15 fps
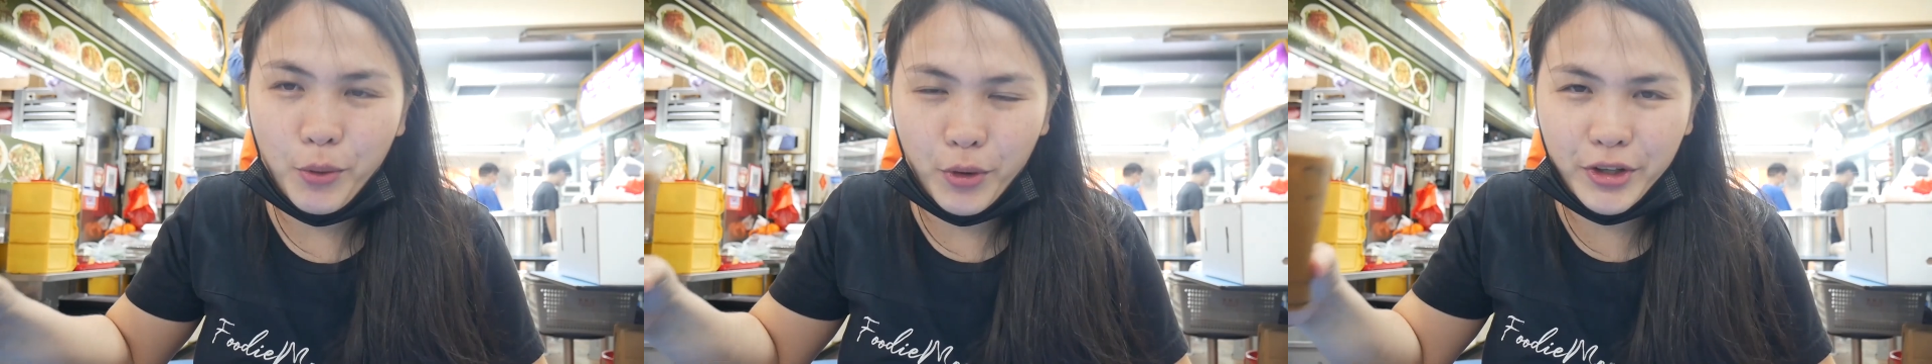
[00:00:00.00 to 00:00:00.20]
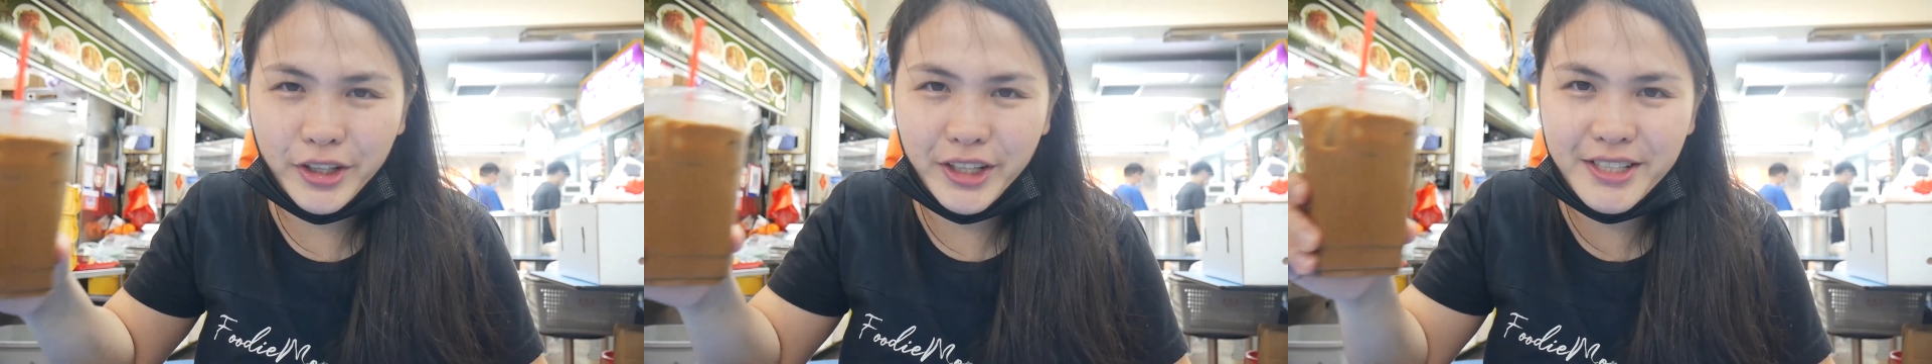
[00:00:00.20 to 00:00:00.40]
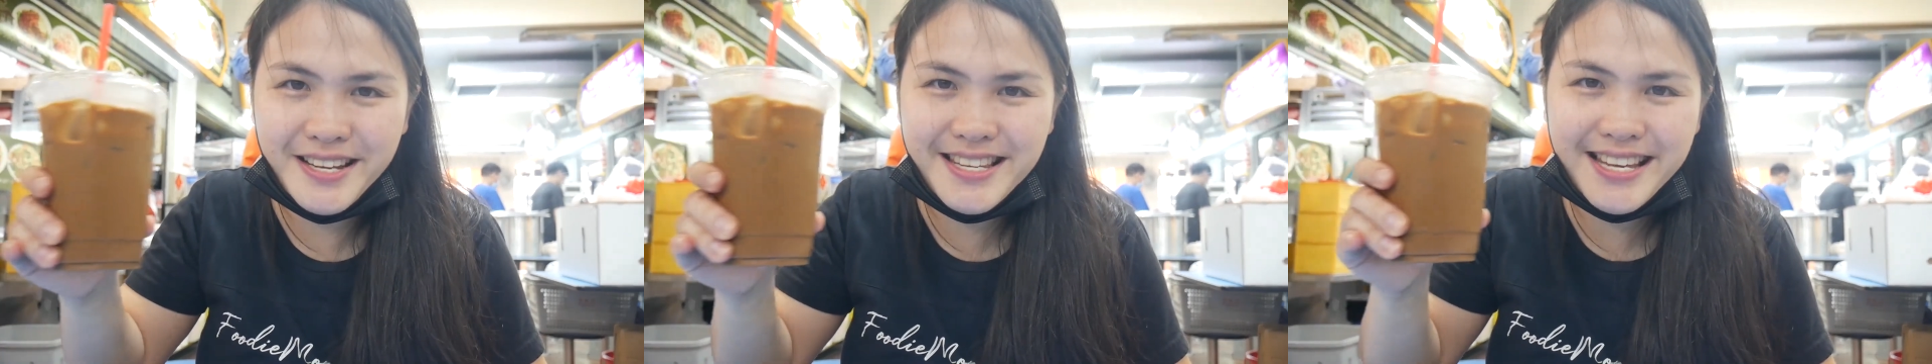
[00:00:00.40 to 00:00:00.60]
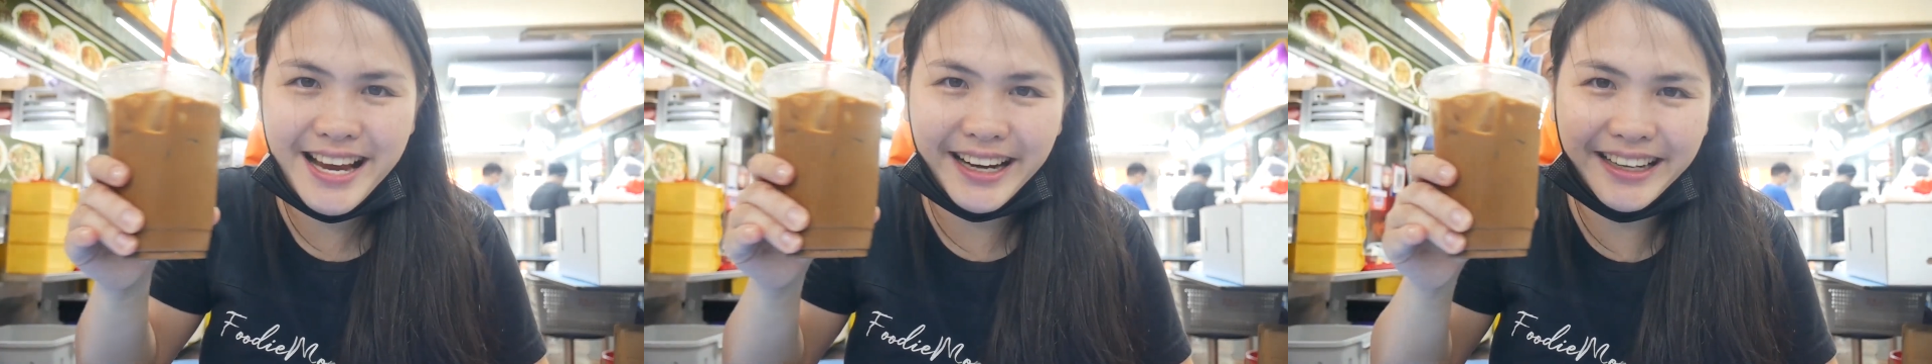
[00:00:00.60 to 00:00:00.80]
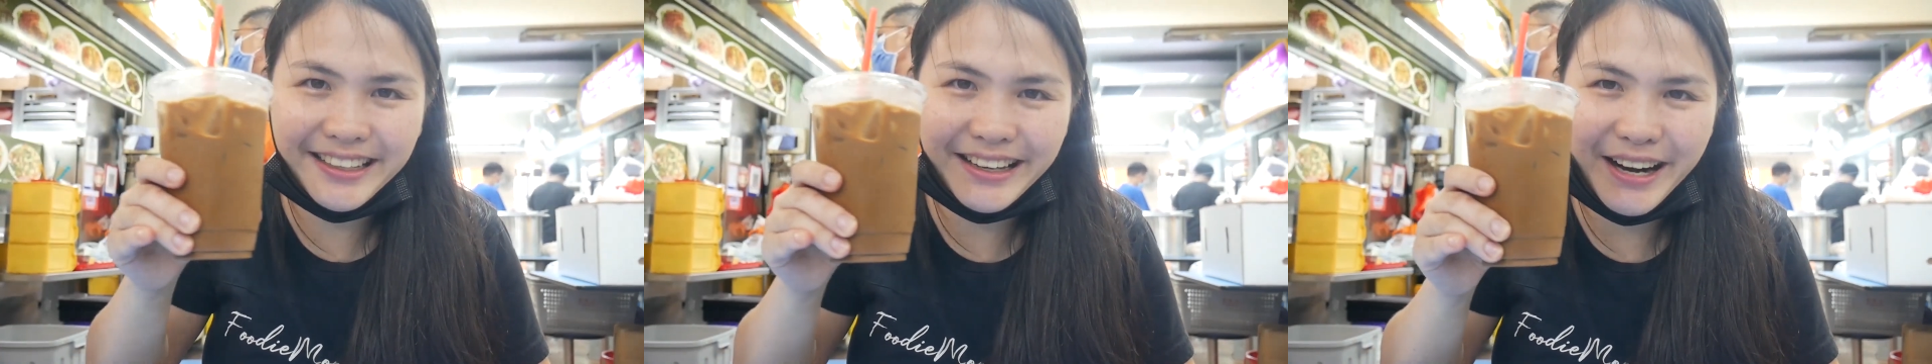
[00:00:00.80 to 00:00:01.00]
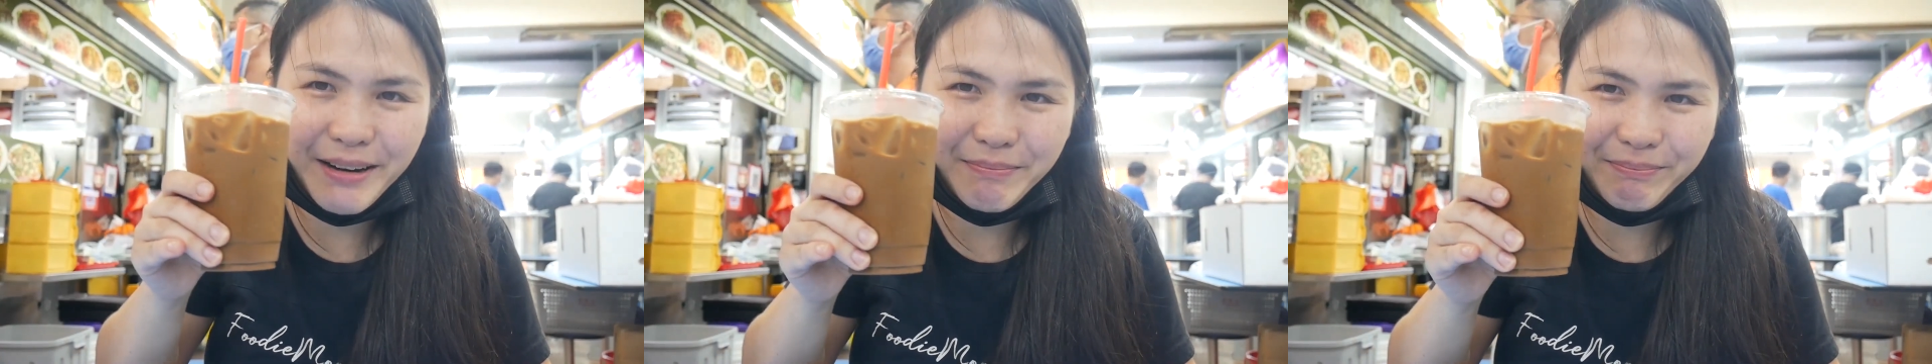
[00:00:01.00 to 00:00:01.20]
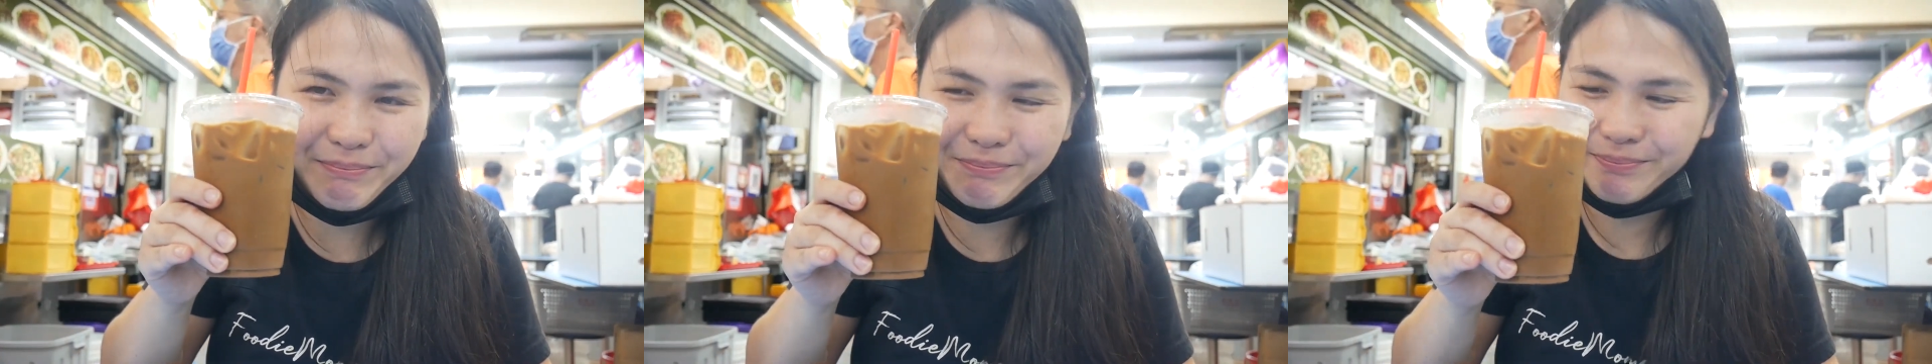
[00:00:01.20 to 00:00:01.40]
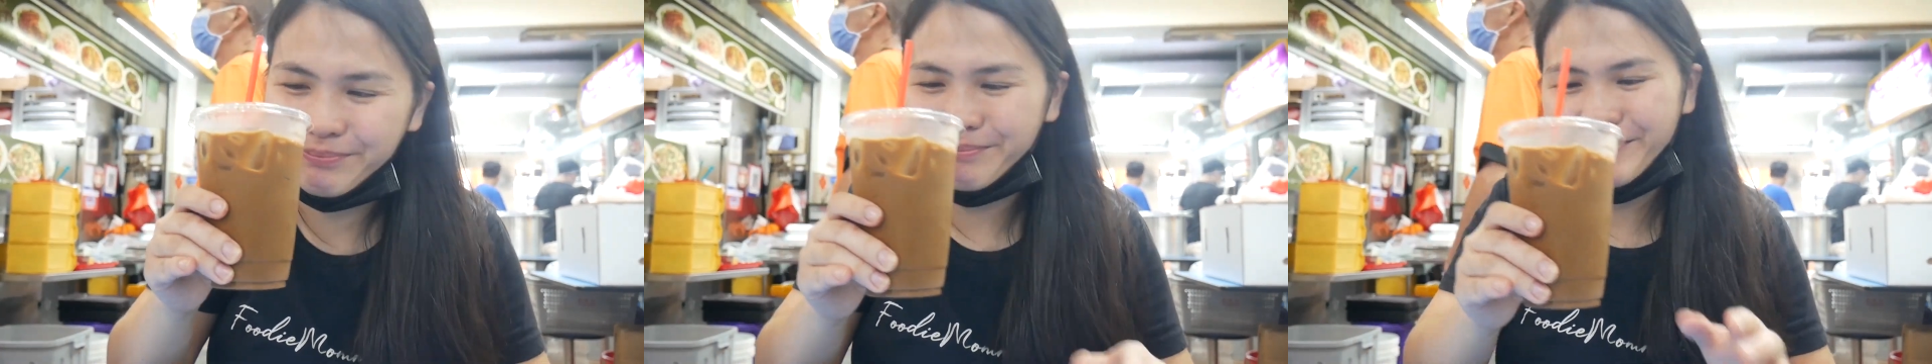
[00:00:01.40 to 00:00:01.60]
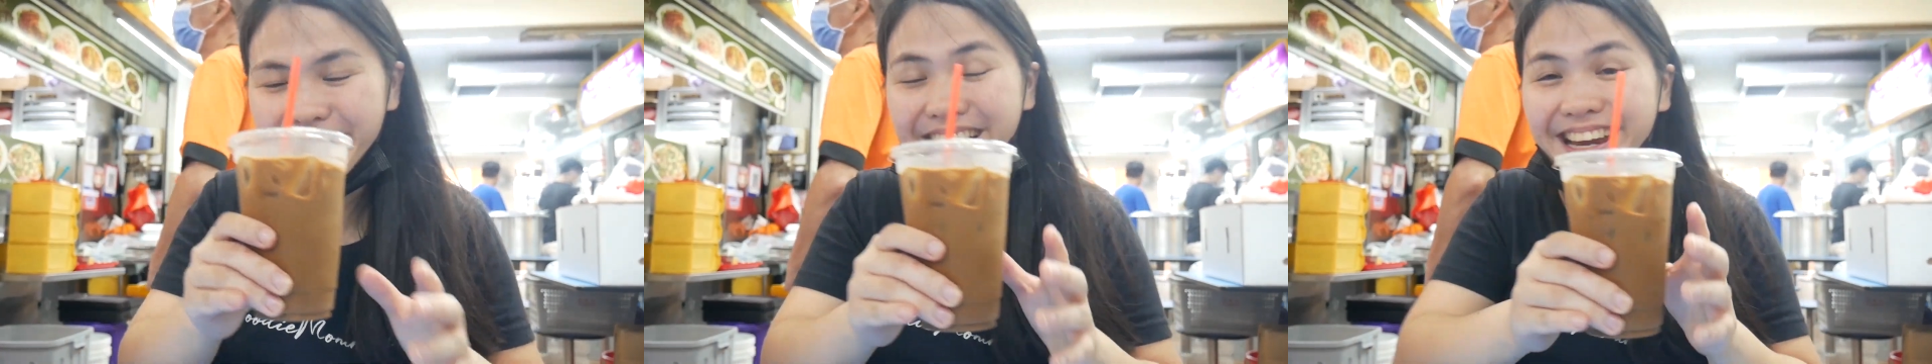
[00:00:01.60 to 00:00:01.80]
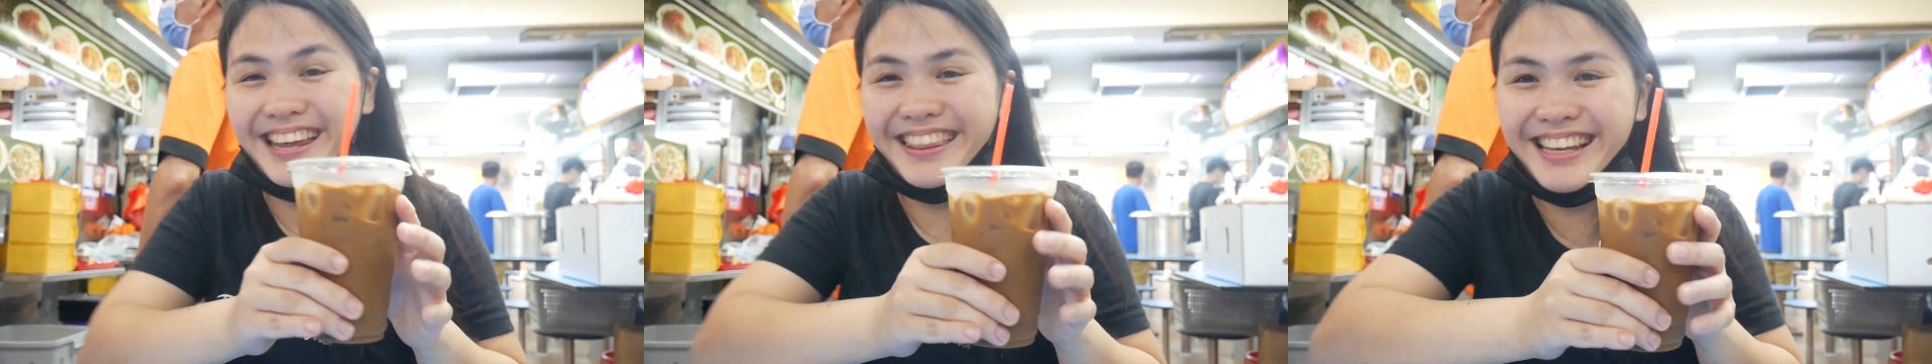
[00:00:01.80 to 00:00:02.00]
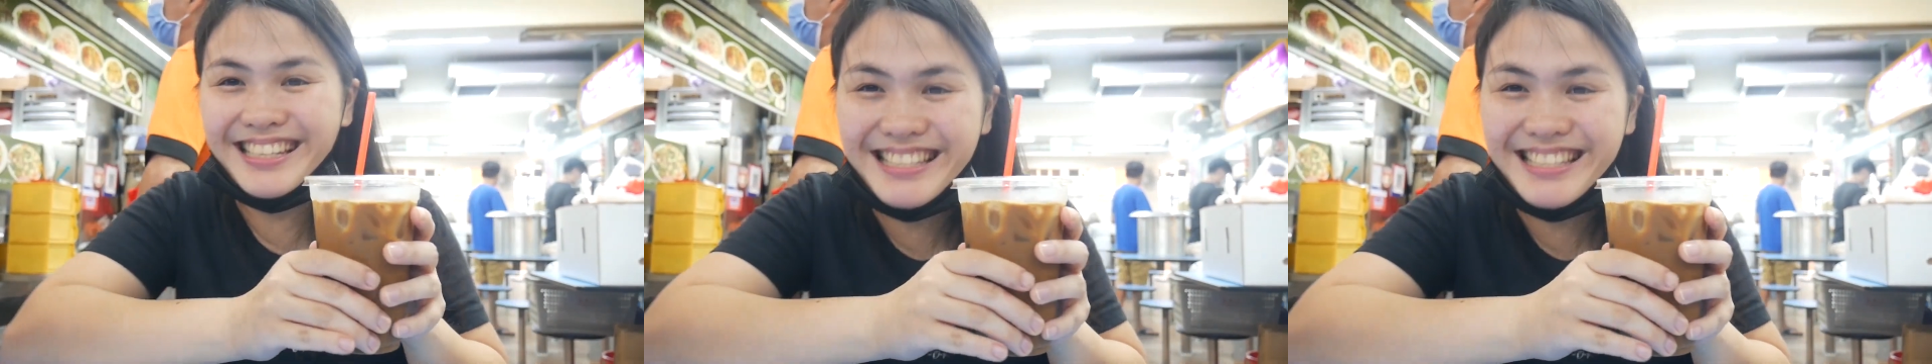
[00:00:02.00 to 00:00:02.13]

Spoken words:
orders a second cup. And this